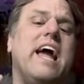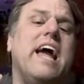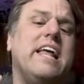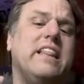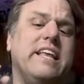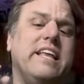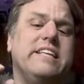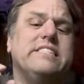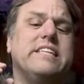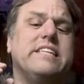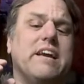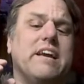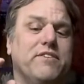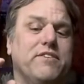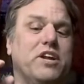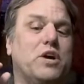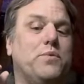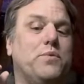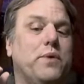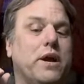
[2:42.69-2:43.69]
at least give
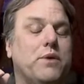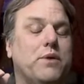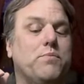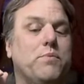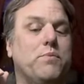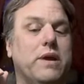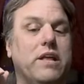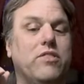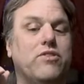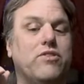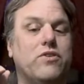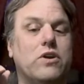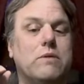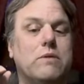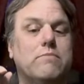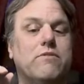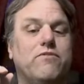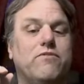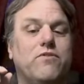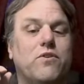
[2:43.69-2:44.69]
it a quick read
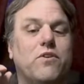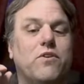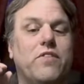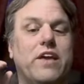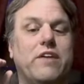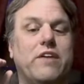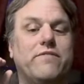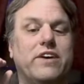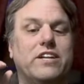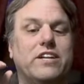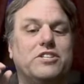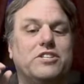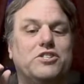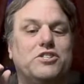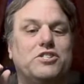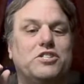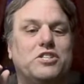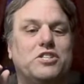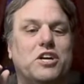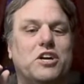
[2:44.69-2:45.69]
through before the
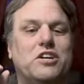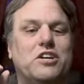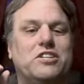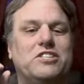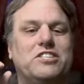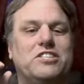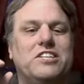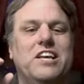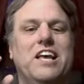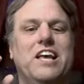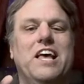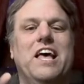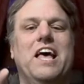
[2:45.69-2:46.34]
adventure starts.